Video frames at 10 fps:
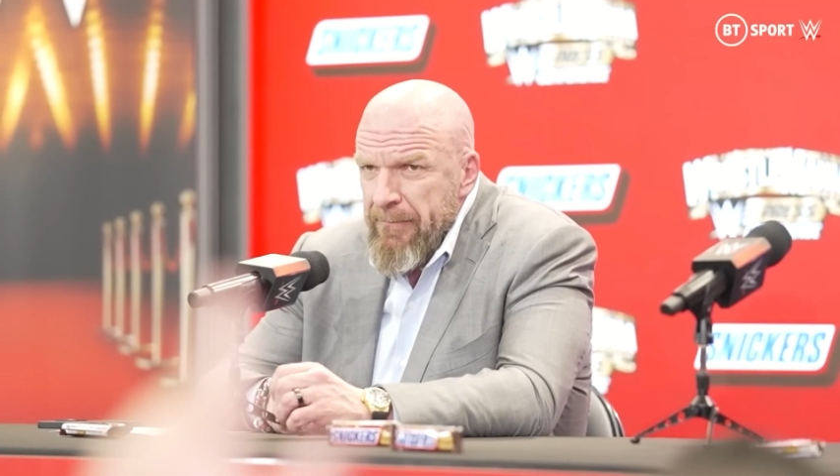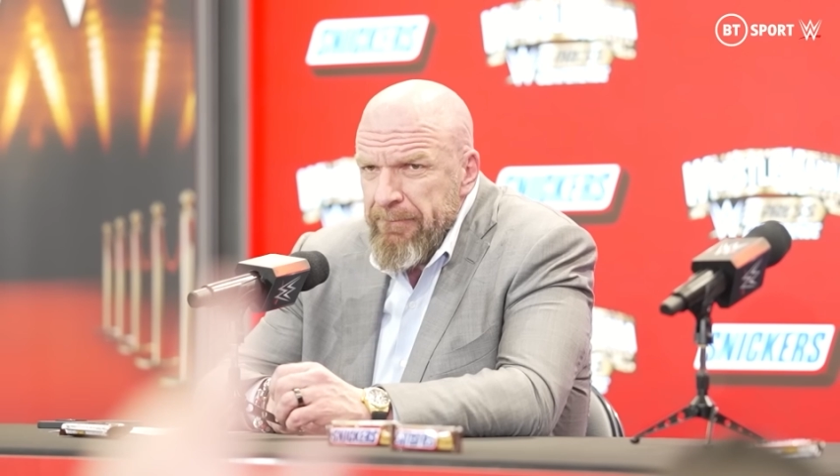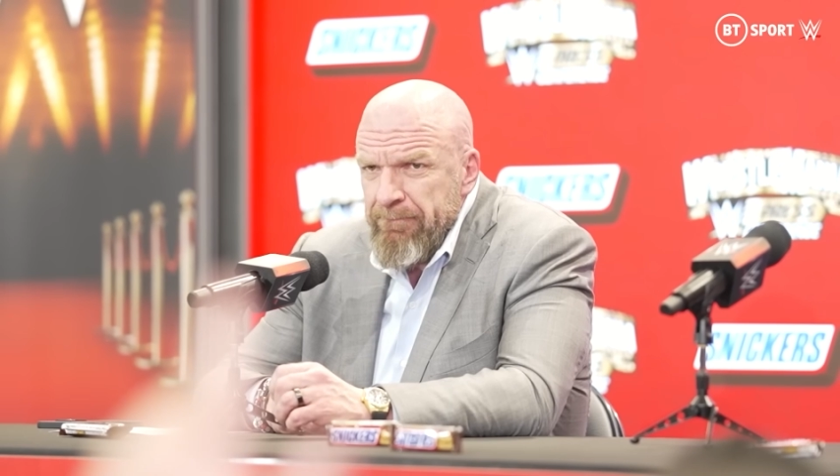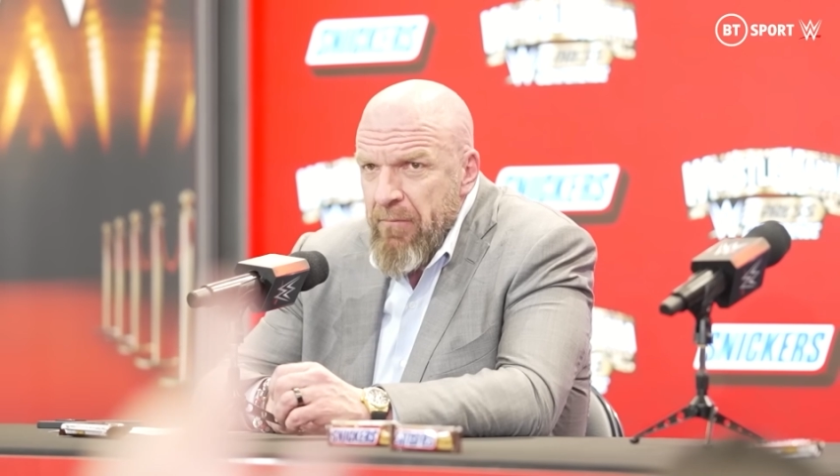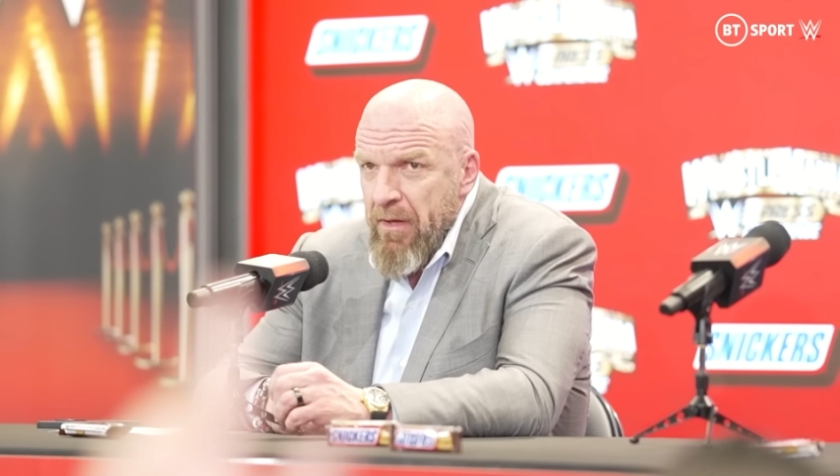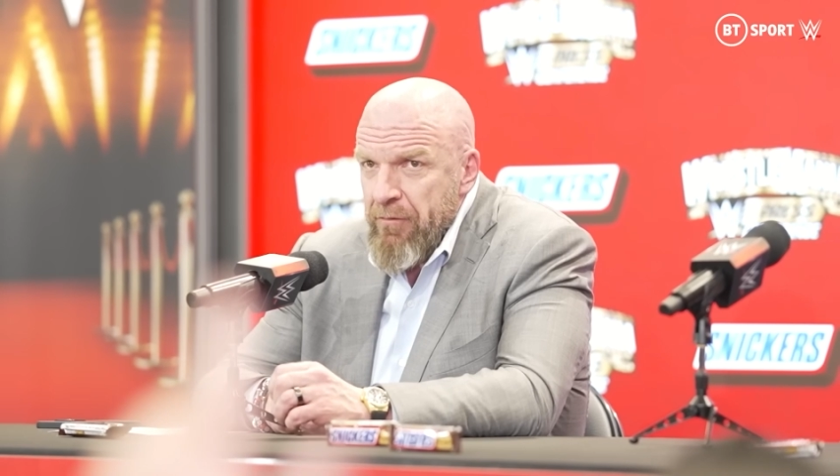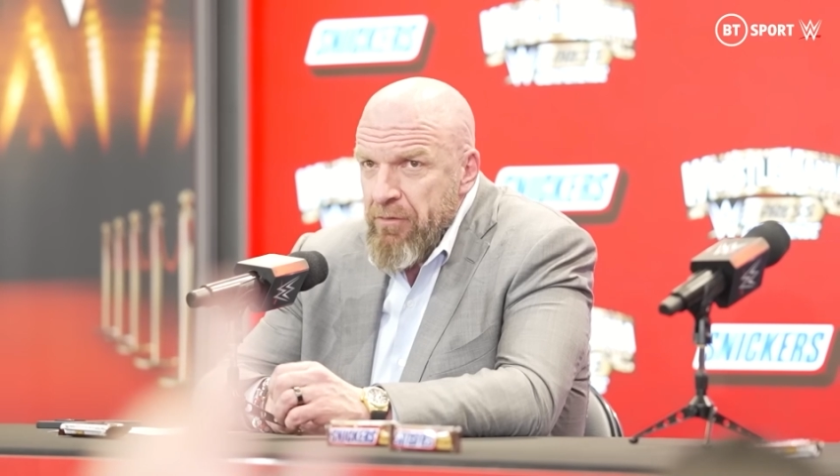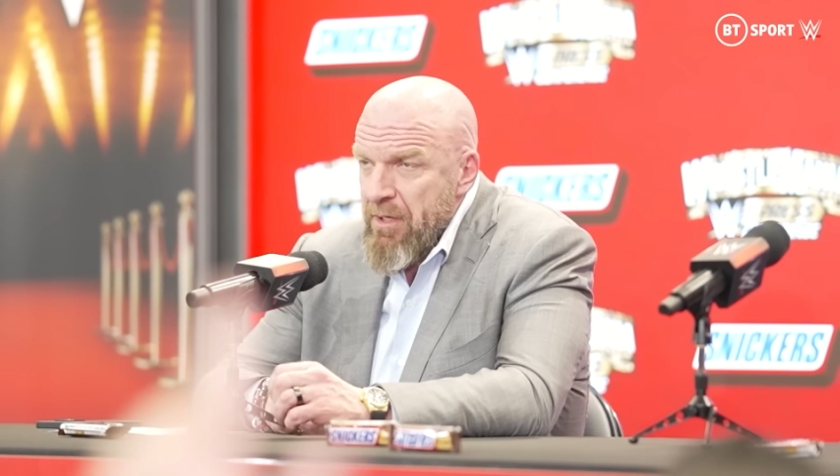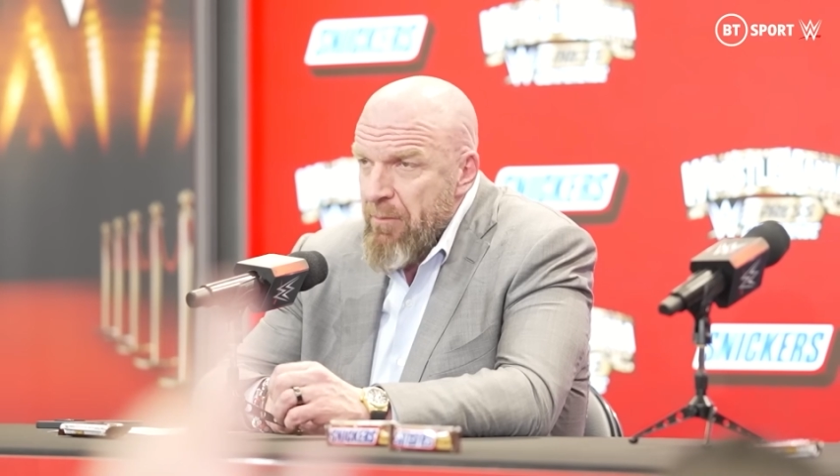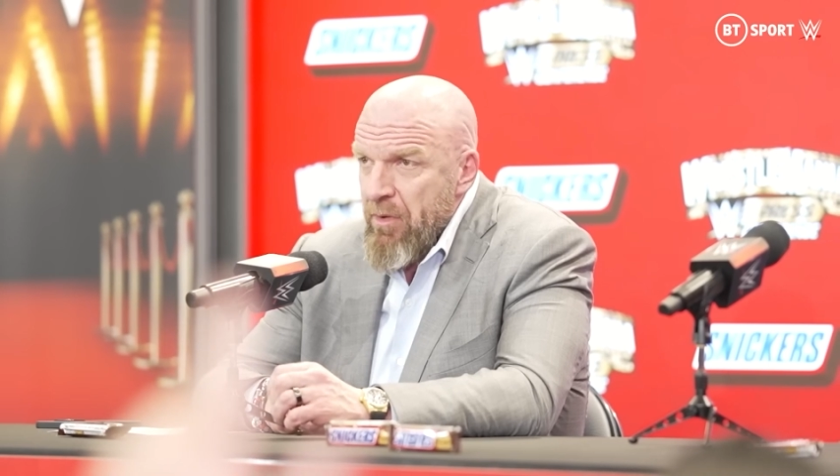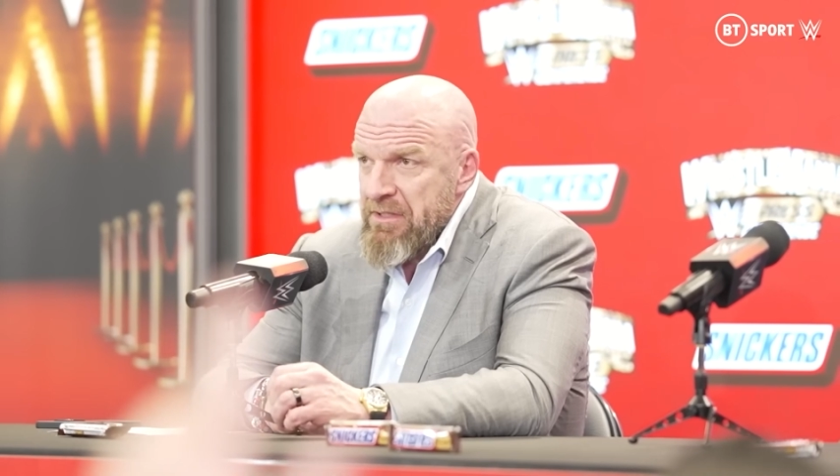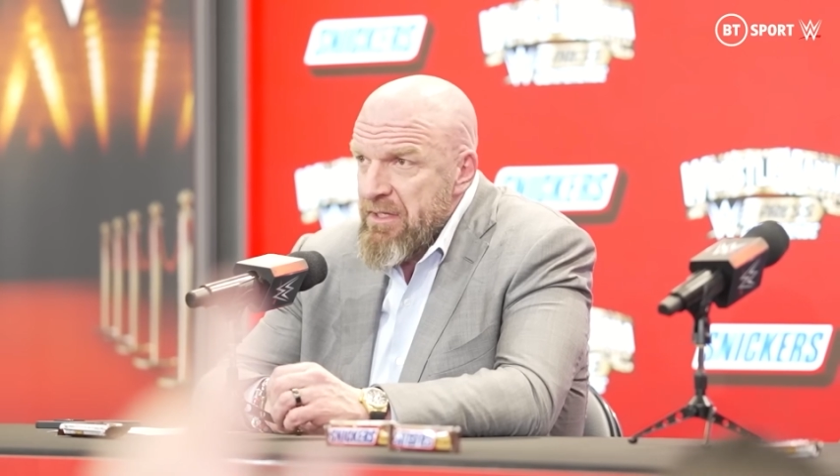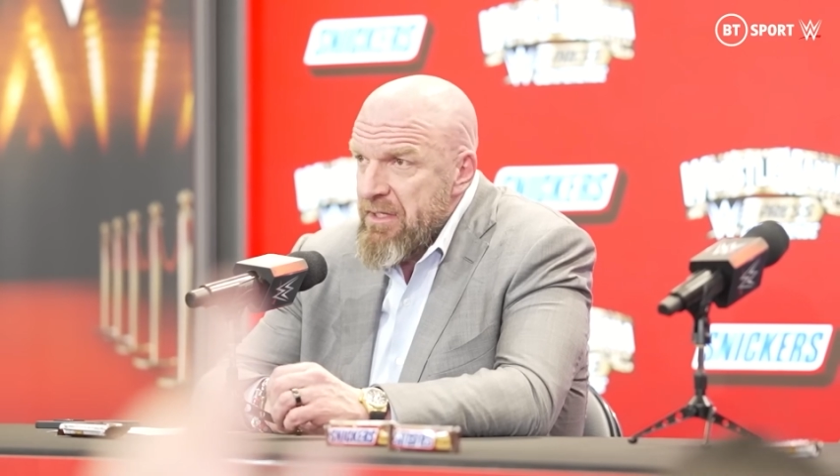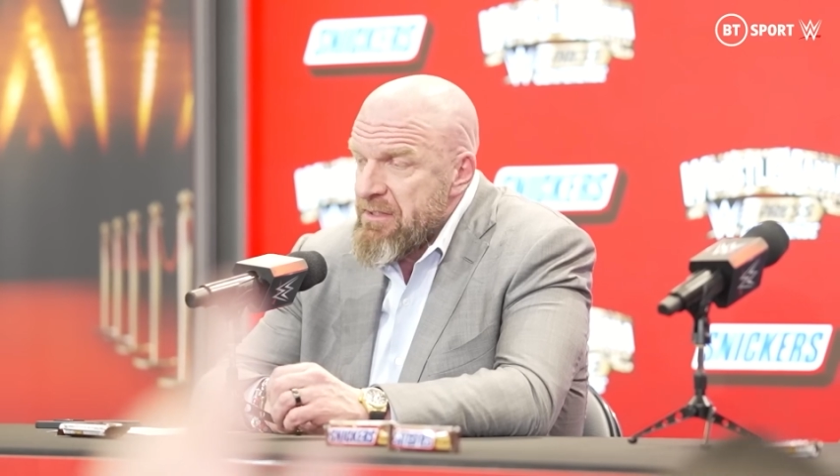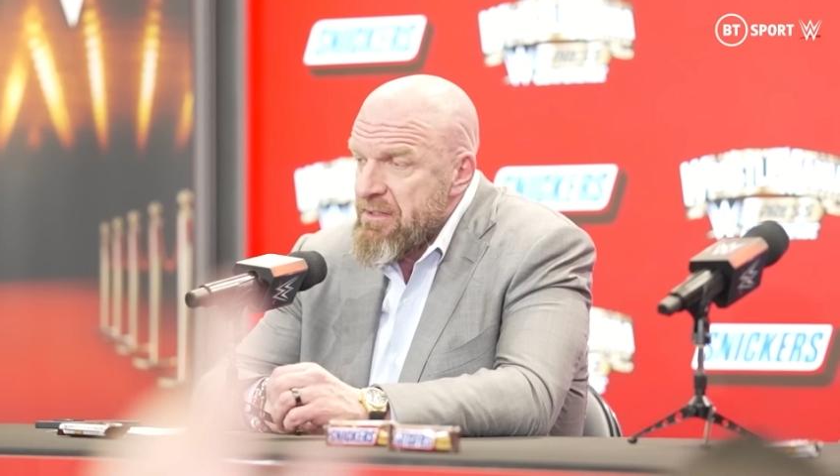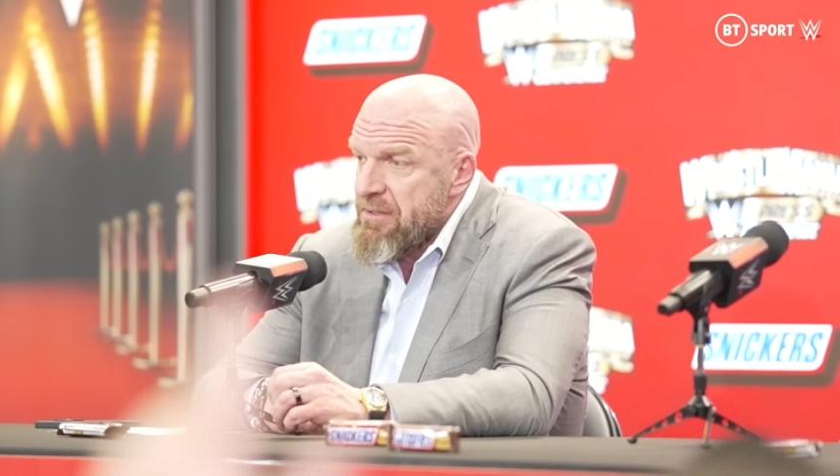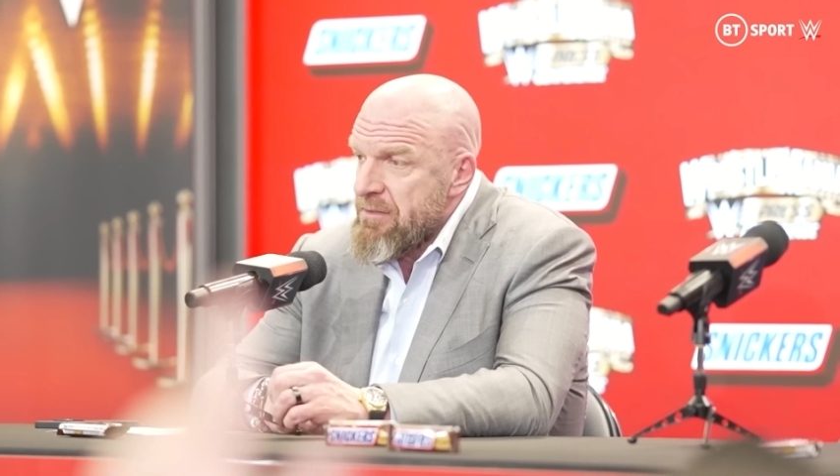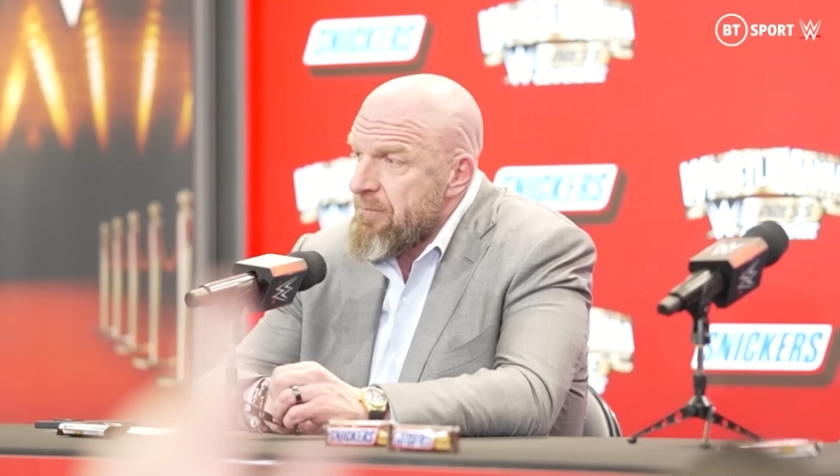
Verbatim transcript: With that said, the process